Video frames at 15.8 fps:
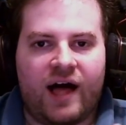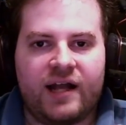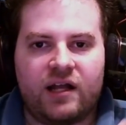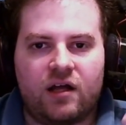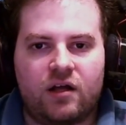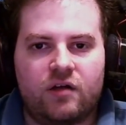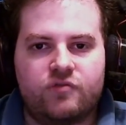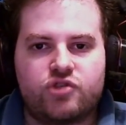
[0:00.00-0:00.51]

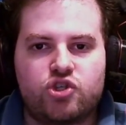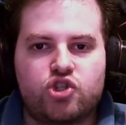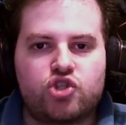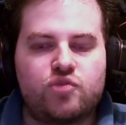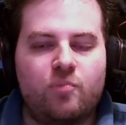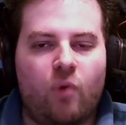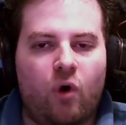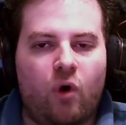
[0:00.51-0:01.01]
of
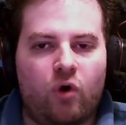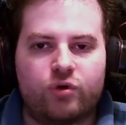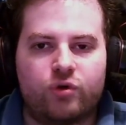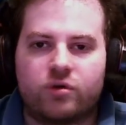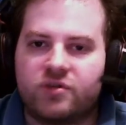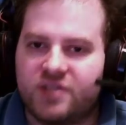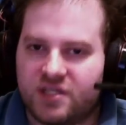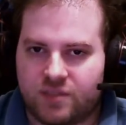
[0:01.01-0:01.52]
smaller
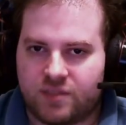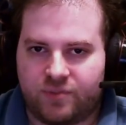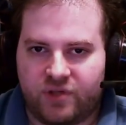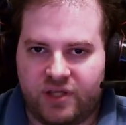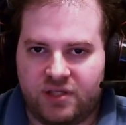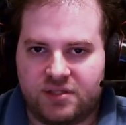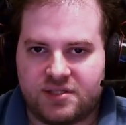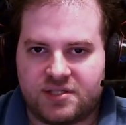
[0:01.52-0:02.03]

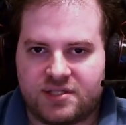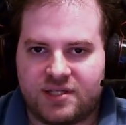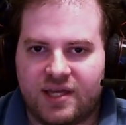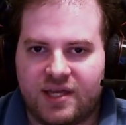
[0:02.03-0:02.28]
disciplines.